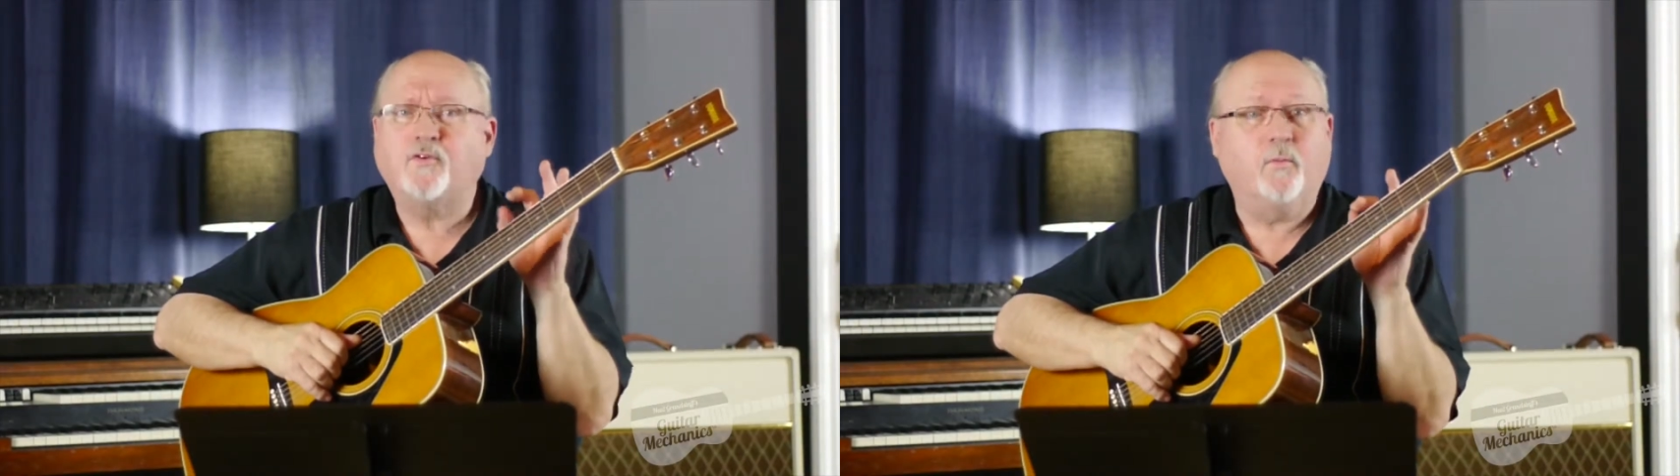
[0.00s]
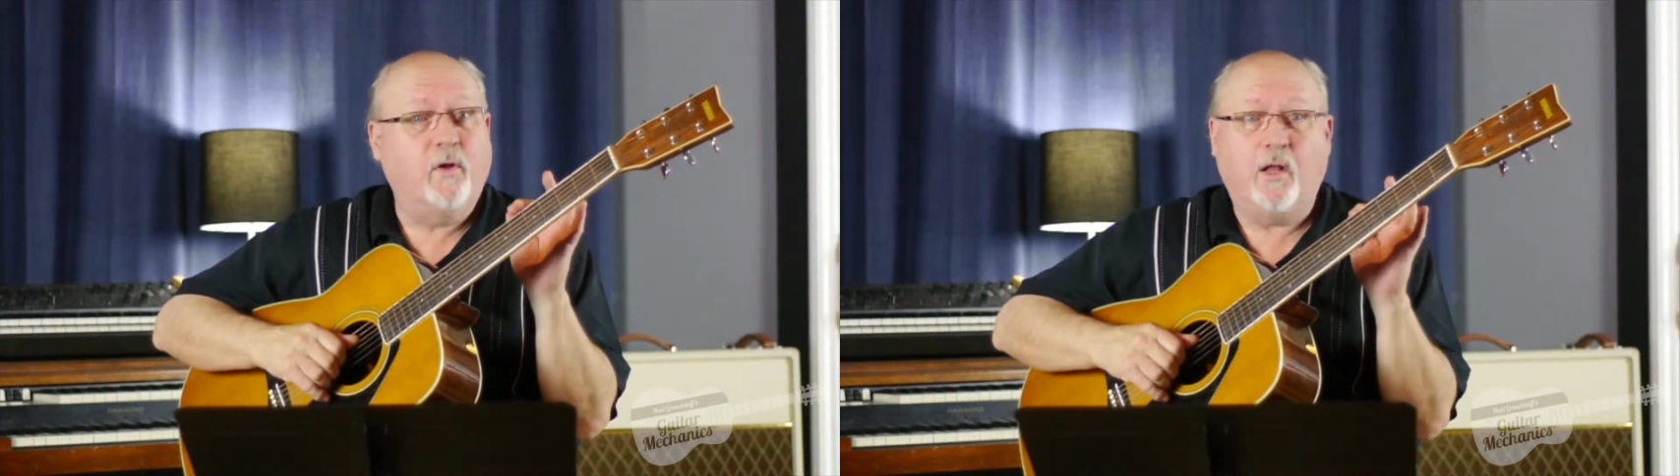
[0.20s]

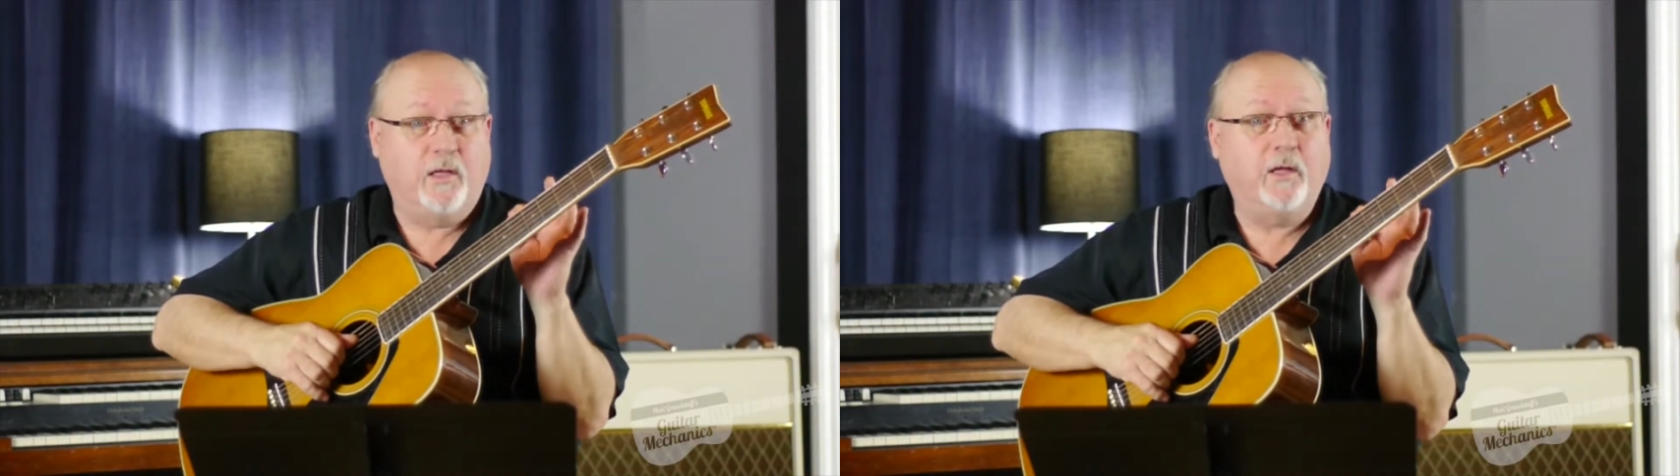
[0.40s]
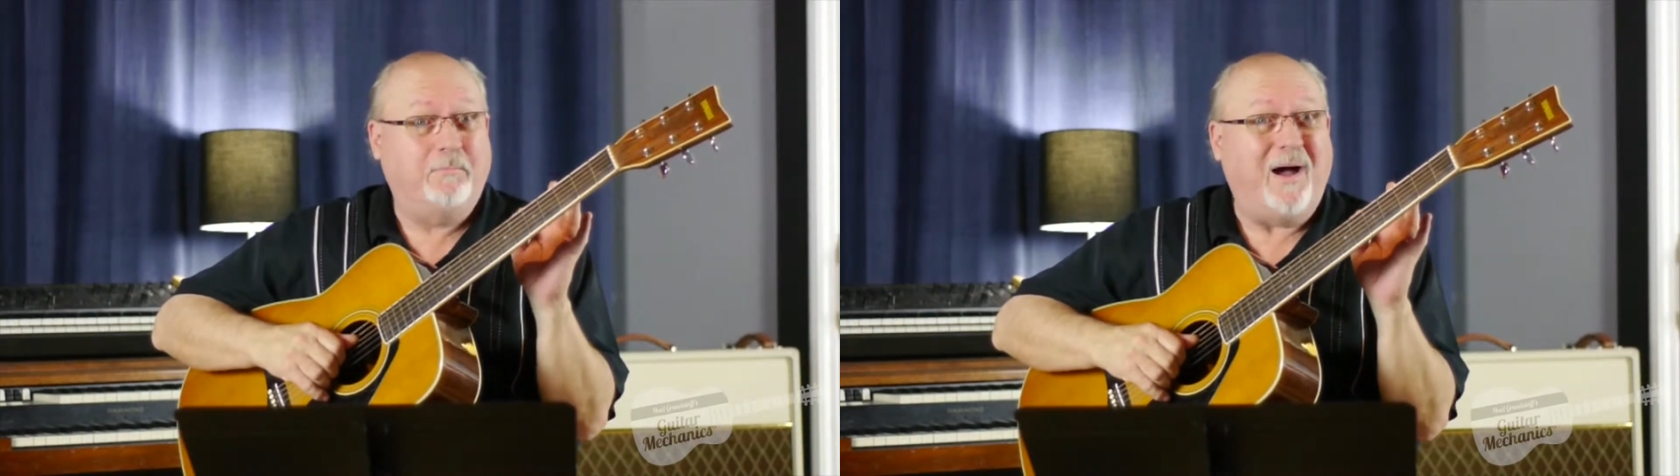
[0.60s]
so a
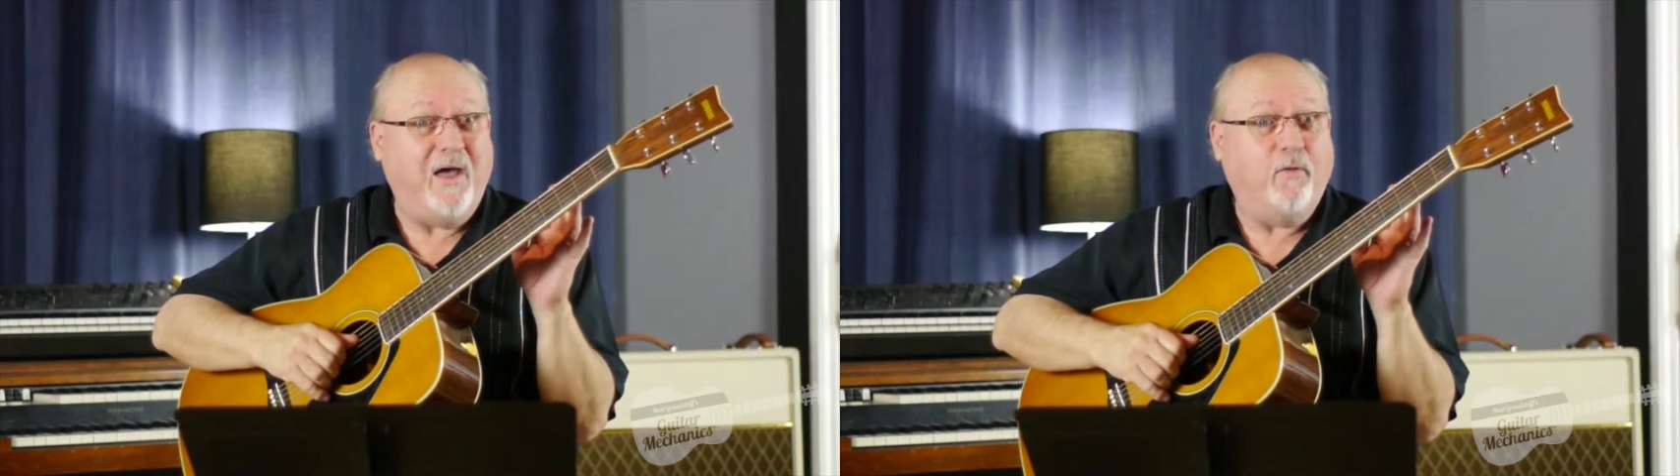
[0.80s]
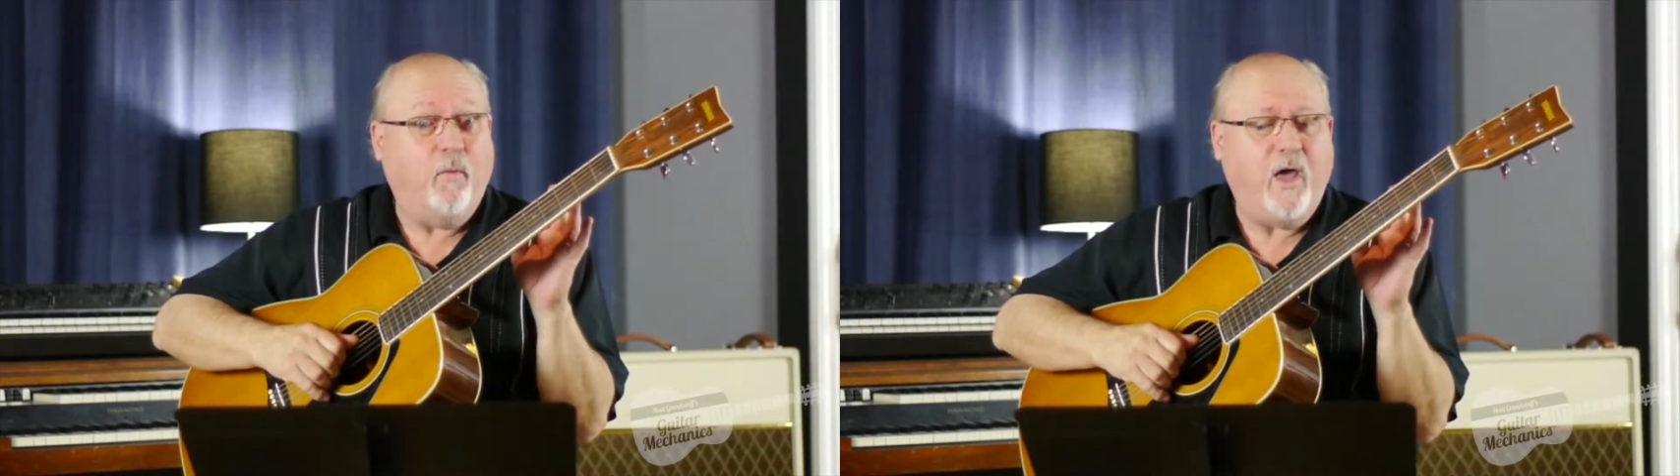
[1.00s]
little
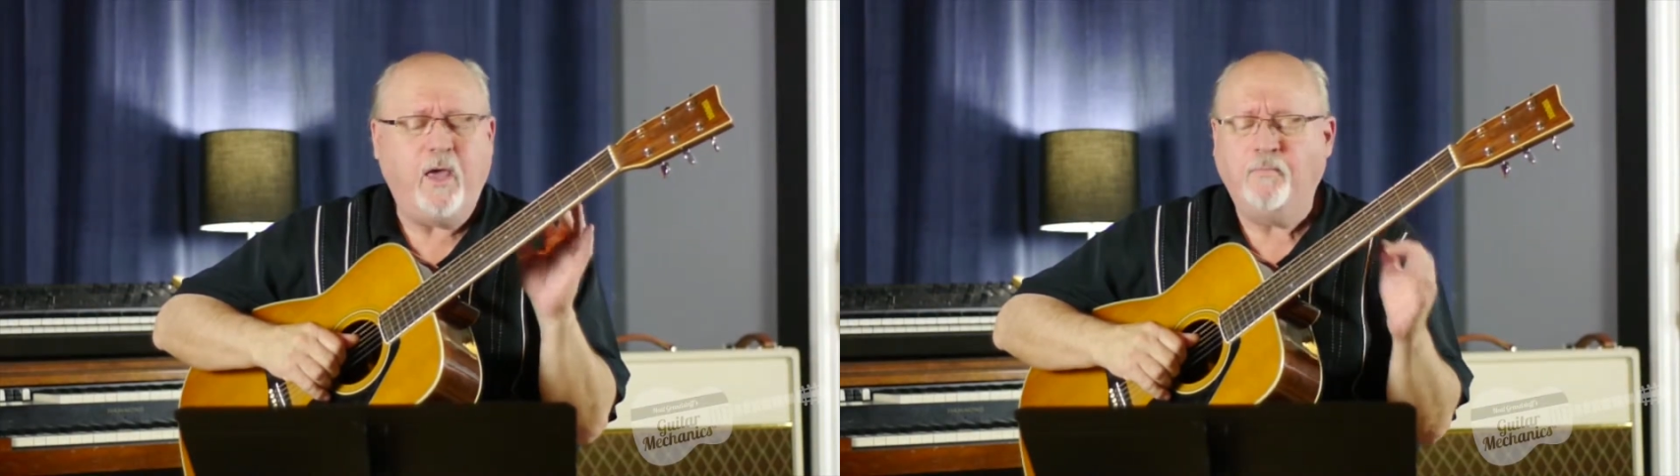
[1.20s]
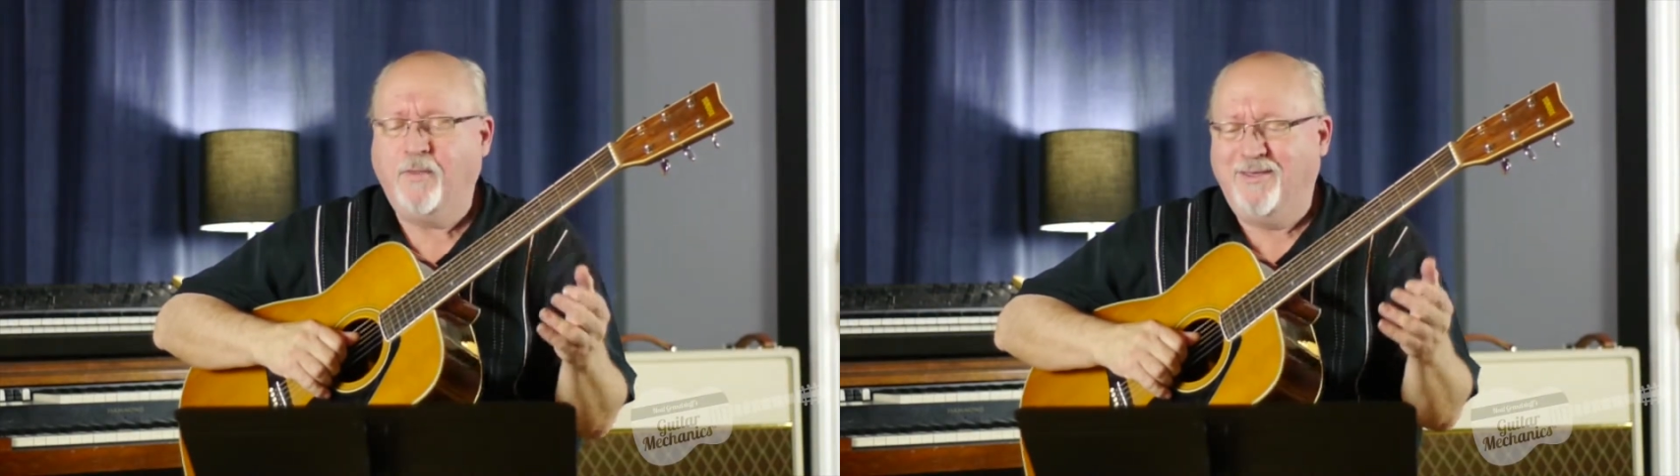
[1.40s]
by the way.